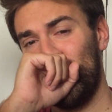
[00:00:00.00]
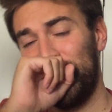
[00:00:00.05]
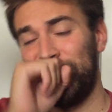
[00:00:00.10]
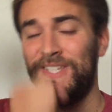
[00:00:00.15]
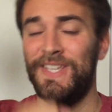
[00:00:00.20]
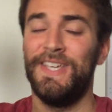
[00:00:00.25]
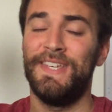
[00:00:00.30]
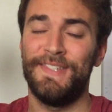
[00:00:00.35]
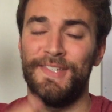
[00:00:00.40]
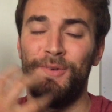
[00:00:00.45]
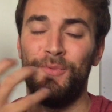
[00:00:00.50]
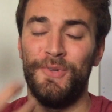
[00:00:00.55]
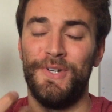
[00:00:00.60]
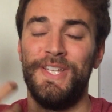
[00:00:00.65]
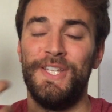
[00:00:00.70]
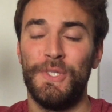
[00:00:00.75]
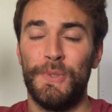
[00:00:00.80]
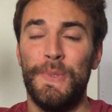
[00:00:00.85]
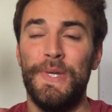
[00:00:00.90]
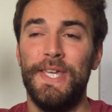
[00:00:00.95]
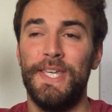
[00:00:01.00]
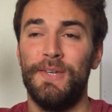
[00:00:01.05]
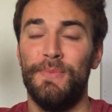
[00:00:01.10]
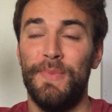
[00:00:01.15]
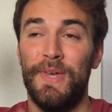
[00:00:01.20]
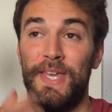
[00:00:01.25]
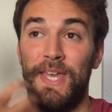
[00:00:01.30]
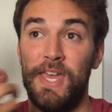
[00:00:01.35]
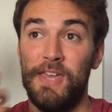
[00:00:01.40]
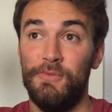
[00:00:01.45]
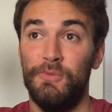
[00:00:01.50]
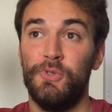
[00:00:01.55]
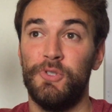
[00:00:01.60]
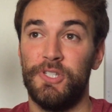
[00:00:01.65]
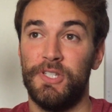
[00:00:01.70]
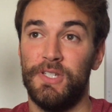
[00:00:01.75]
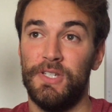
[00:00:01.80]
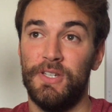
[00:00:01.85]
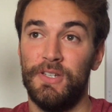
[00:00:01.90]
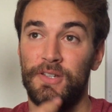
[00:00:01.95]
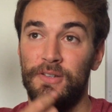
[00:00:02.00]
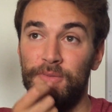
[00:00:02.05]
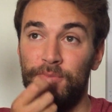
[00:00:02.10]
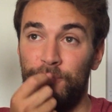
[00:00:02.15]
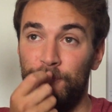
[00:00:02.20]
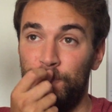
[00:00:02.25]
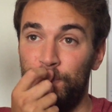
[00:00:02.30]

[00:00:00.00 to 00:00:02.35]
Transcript: Seeing someone each week and being able to